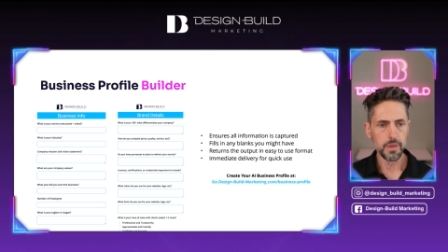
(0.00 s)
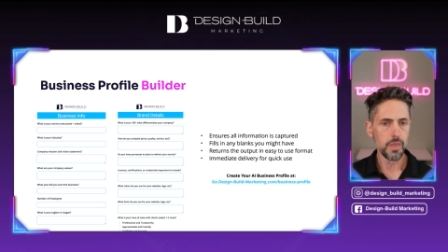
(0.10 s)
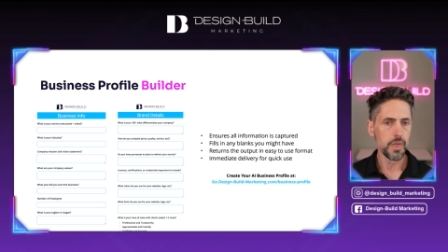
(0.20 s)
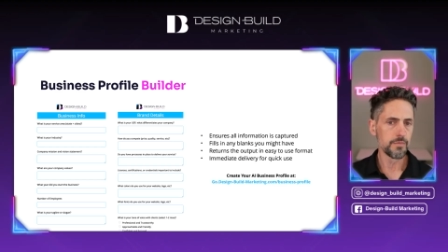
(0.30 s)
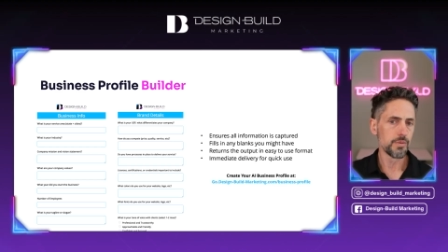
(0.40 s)

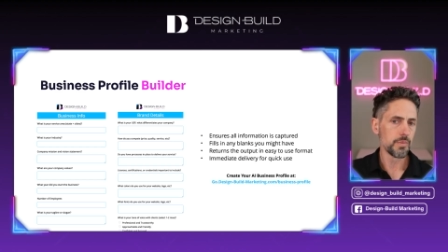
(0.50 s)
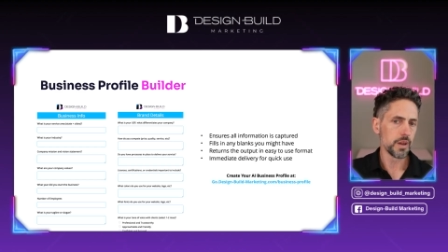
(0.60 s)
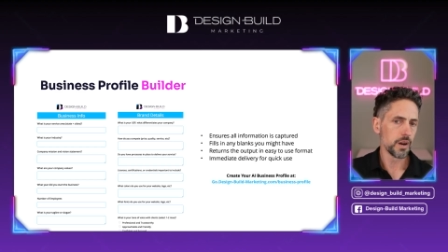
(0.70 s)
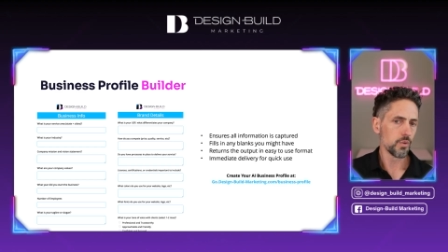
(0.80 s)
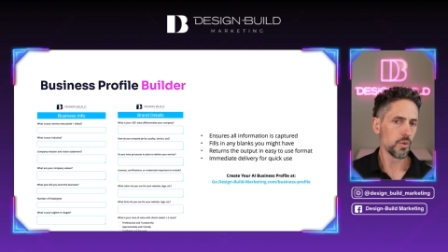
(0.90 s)
Then from
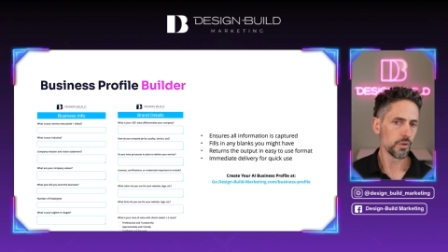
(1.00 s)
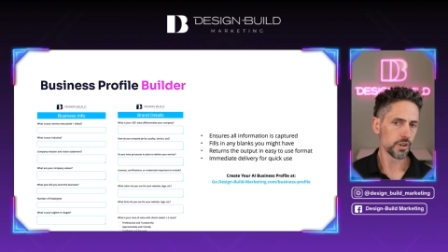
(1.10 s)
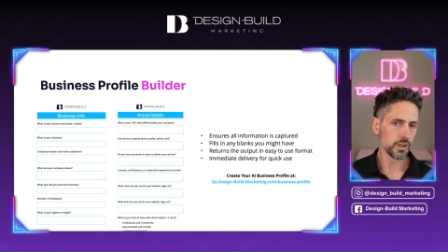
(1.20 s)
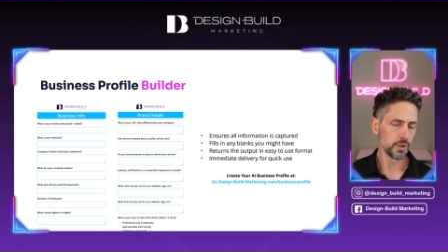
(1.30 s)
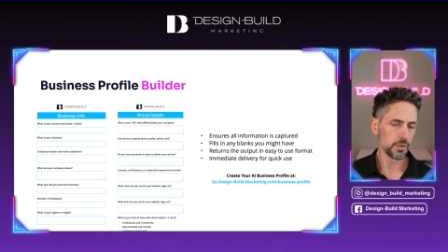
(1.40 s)
there, what we're
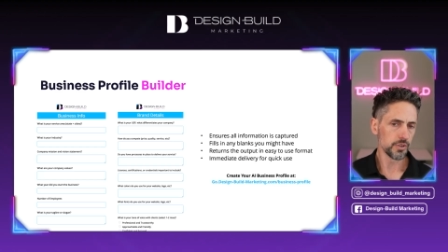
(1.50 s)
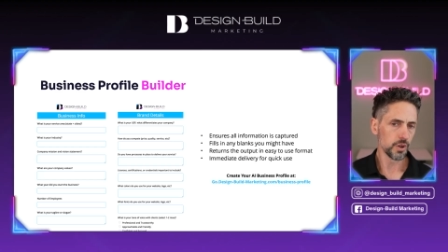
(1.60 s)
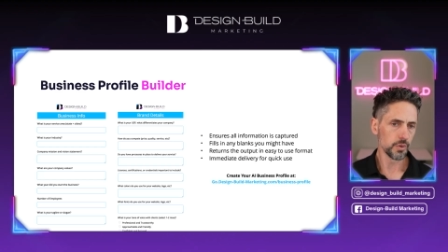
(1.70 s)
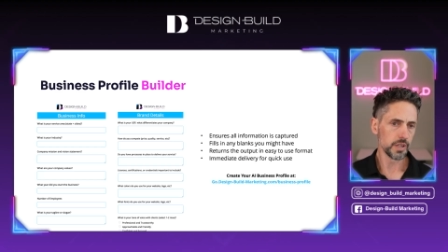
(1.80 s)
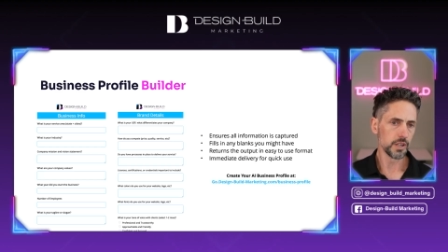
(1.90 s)
going to do is
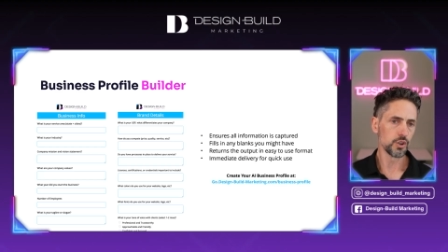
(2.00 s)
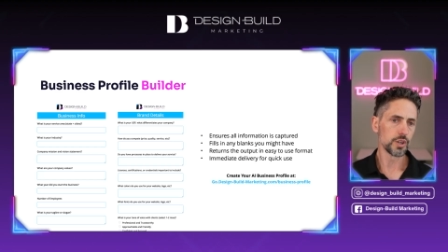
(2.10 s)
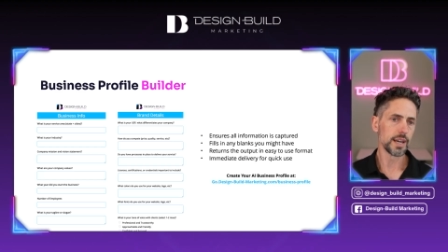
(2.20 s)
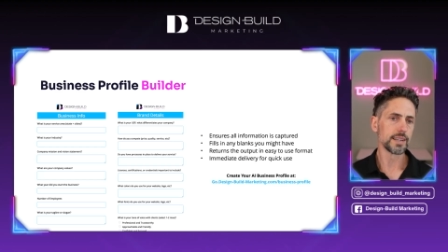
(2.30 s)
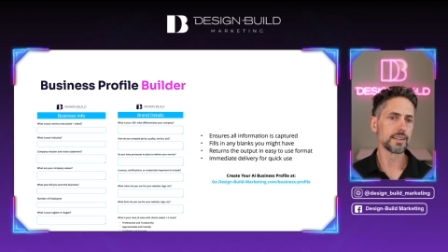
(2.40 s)
go in and
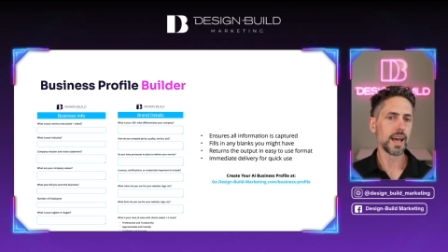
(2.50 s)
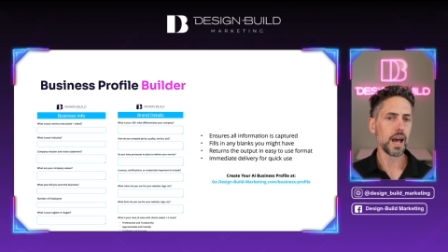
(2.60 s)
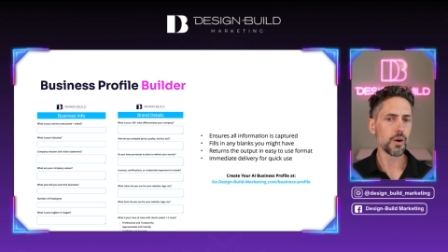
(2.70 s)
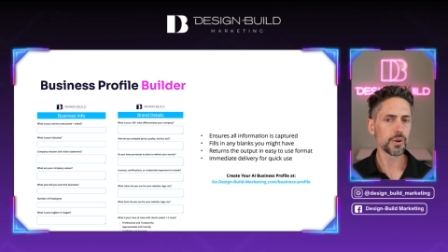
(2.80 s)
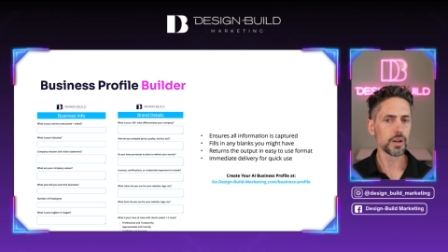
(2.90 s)
look at
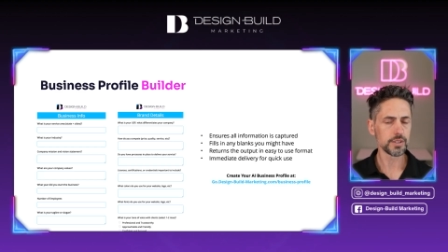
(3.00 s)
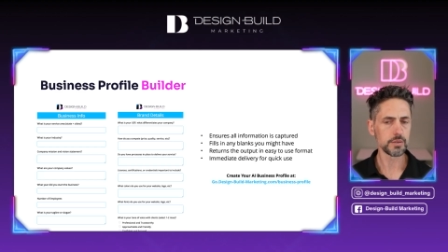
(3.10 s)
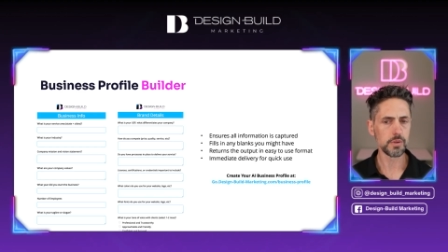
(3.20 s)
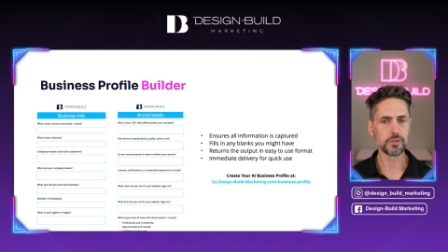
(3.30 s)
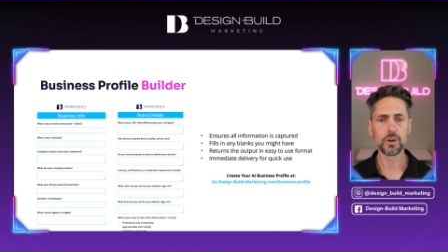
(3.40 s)
how to
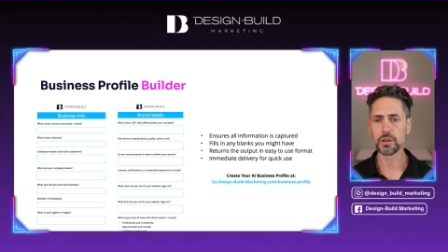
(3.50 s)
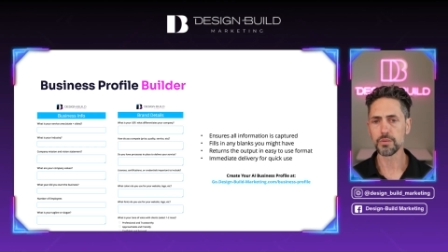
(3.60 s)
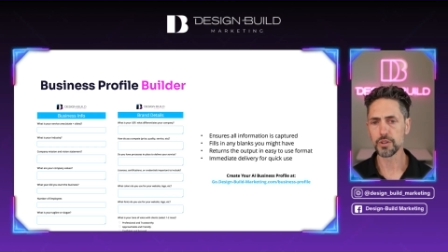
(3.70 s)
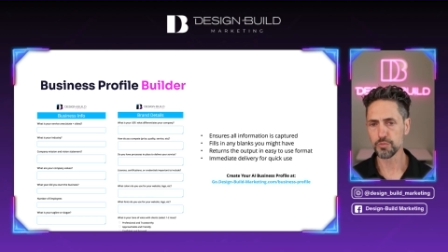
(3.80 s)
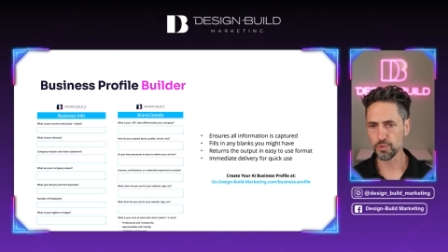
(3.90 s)
customize all of
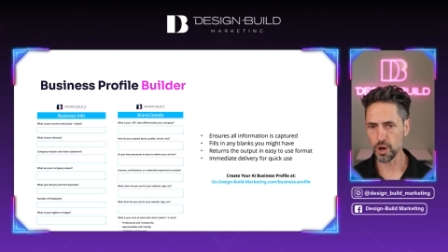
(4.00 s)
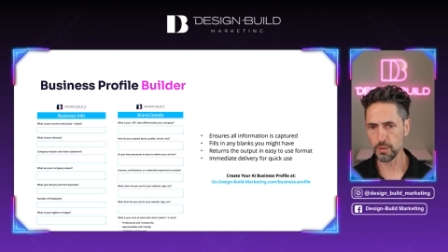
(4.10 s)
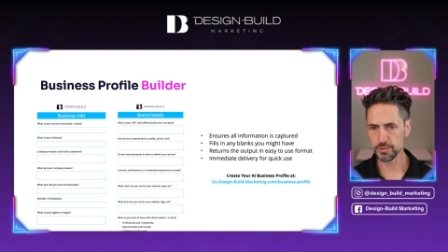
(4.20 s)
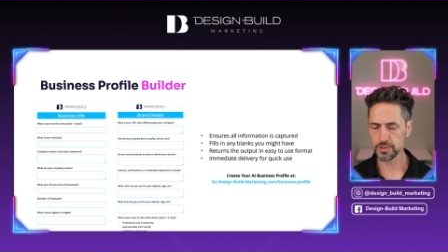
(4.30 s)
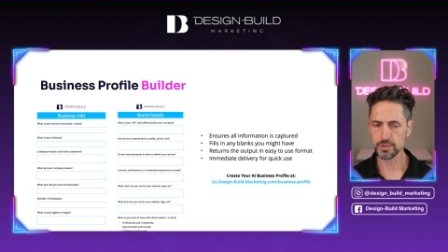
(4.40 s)
these
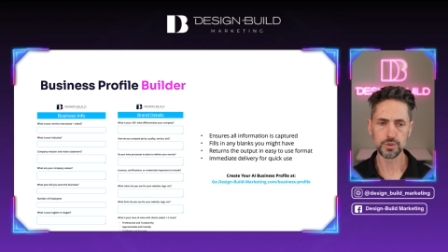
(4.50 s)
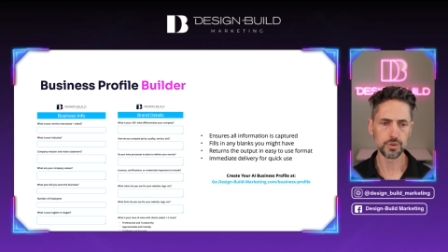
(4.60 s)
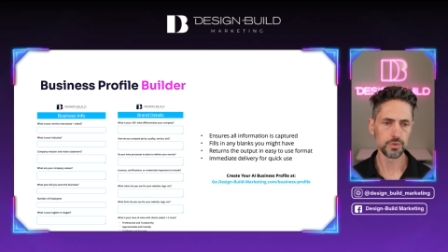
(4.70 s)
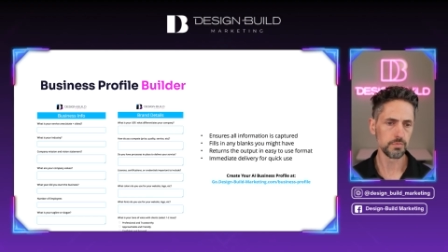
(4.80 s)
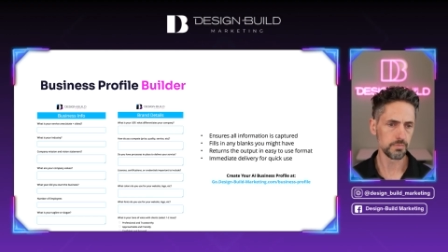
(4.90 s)
prompts
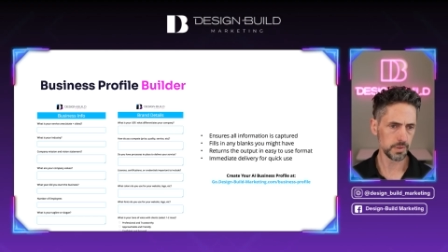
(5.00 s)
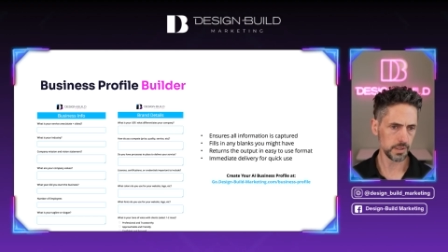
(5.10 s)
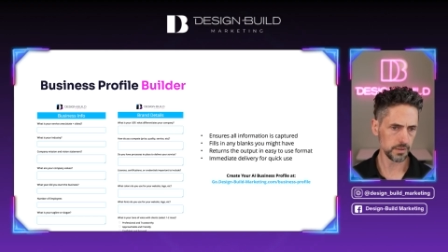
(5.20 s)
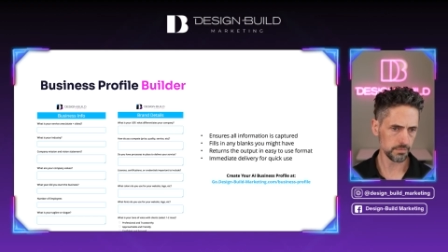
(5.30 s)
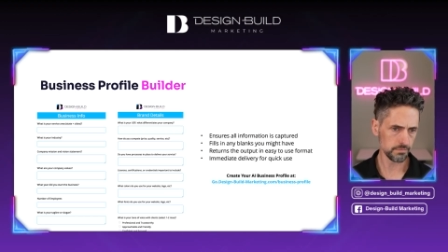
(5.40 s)
to
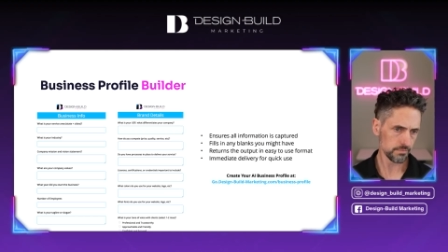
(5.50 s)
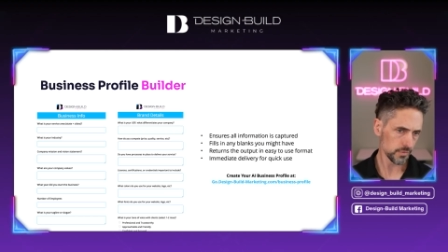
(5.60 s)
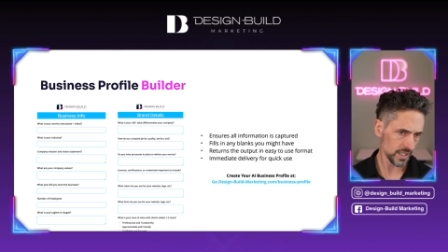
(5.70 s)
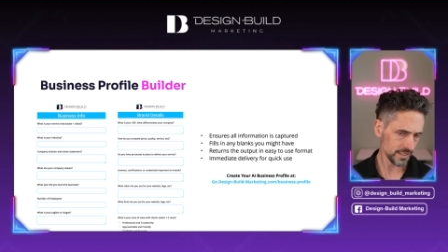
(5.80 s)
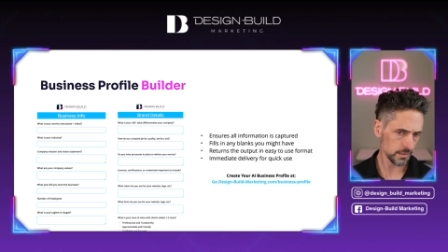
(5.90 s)
be
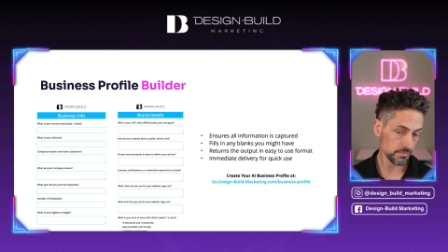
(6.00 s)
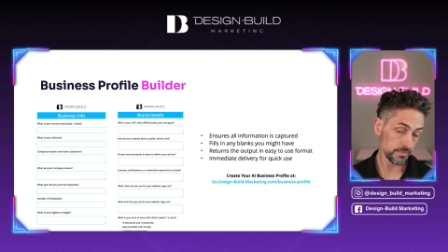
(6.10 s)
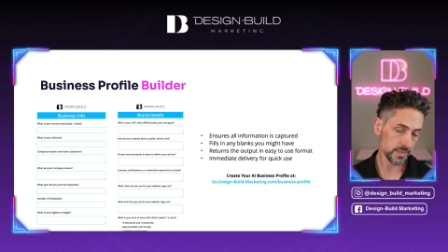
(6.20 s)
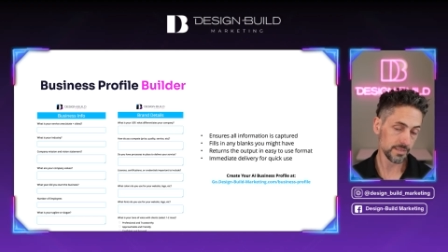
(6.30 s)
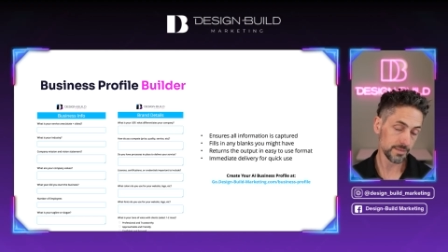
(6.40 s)

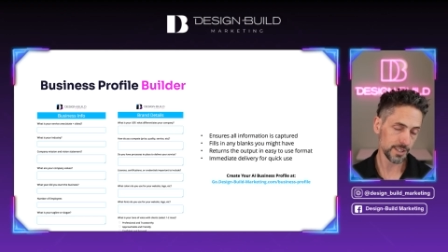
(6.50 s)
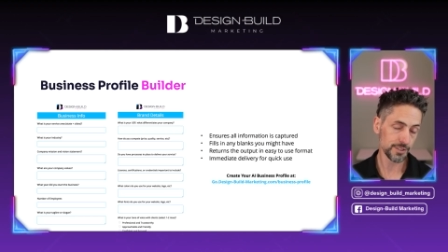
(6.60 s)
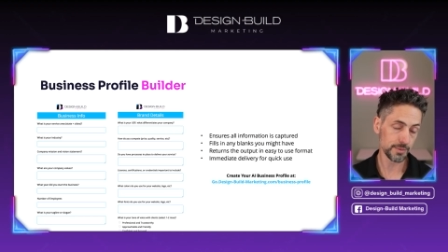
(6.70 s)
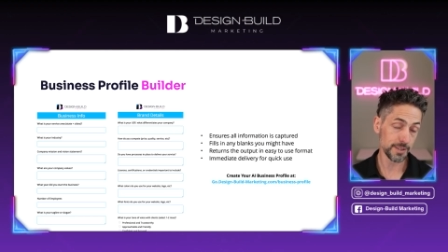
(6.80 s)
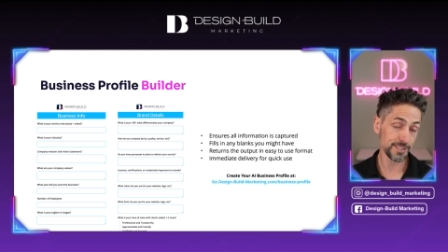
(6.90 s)

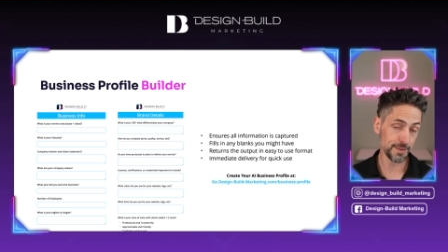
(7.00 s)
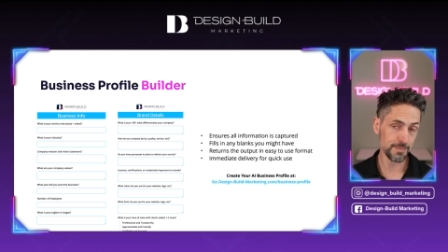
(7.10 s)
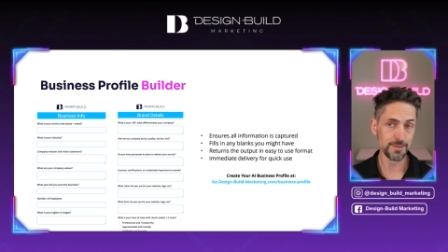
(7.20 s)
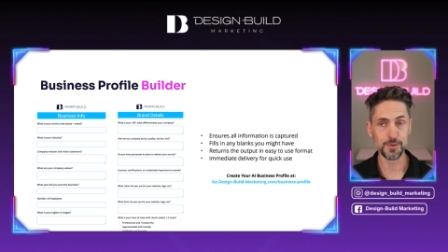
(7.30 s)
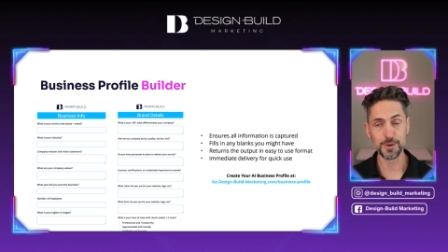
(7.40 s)
customize
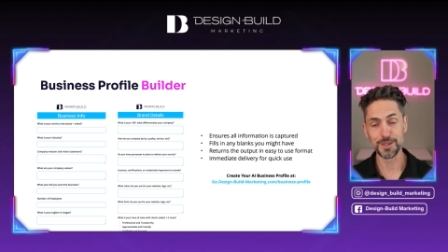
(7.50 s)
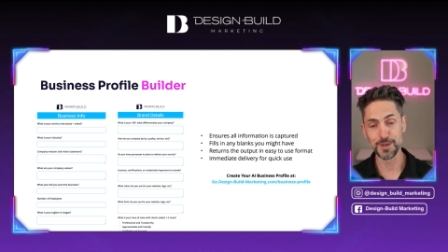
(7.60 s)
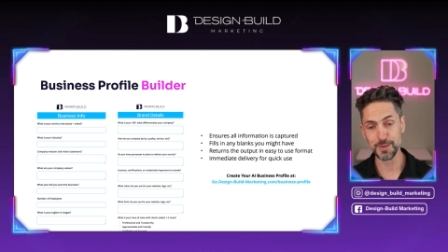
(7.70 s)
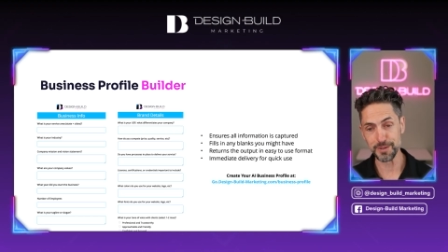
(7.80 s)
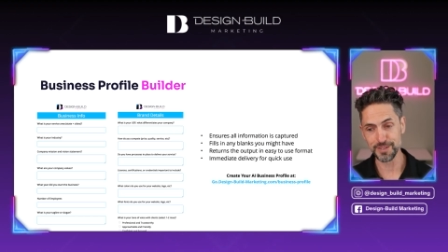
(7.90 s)
them for
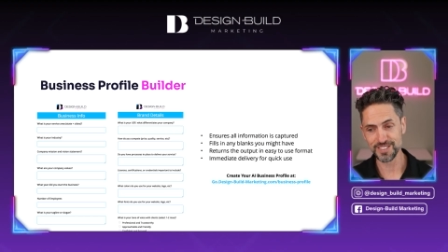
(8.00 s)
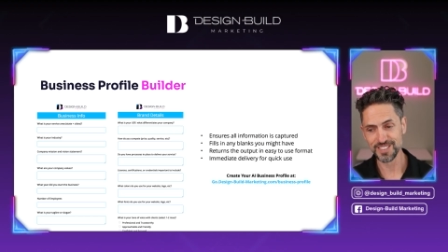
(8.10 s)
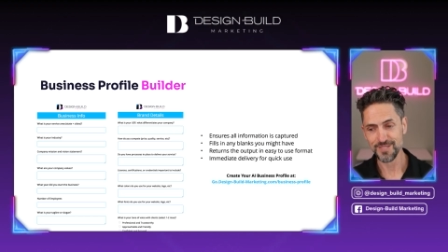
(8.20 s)
your business.